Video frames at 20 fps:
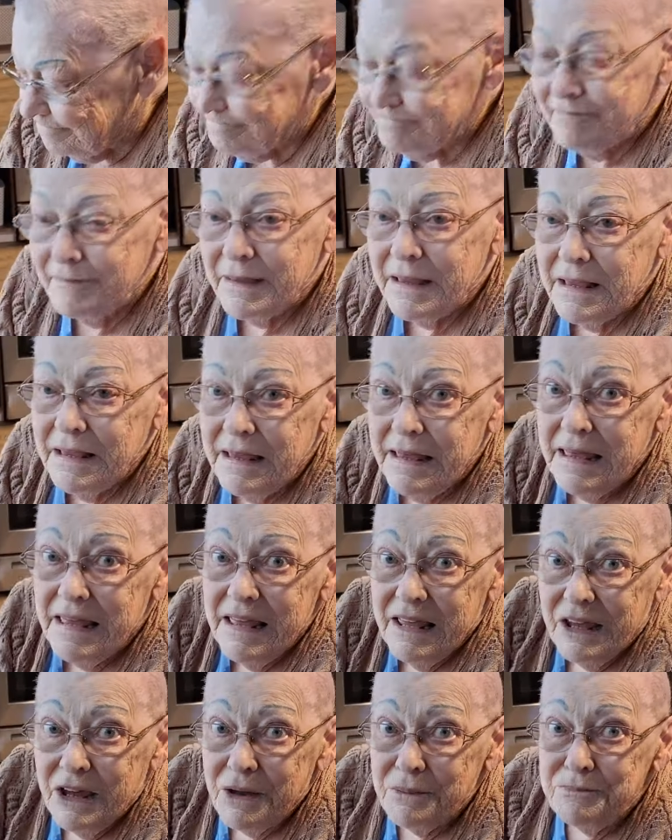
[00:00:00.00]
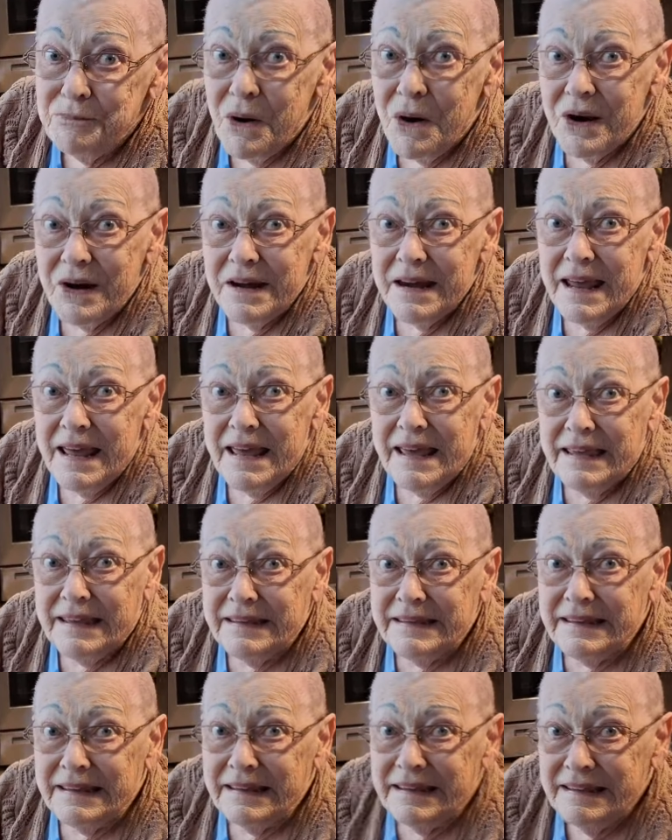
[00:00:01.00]
Grandma. Good morning.
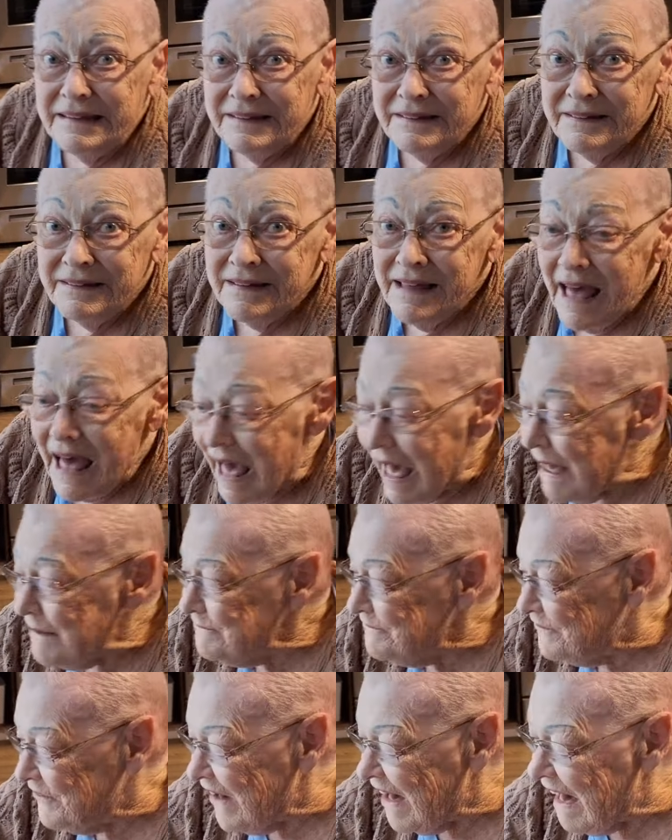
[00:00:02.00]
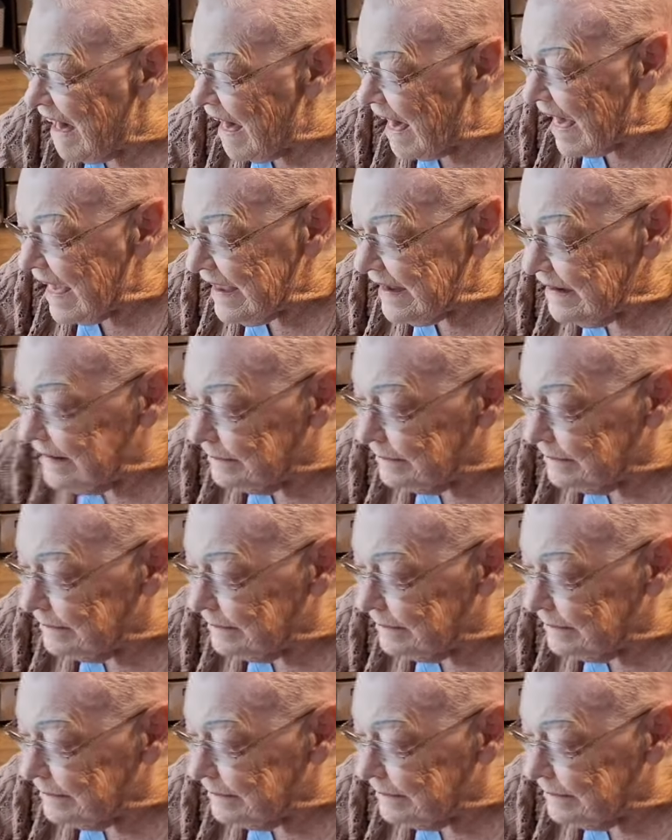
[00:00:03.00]
How are you? I'm fine.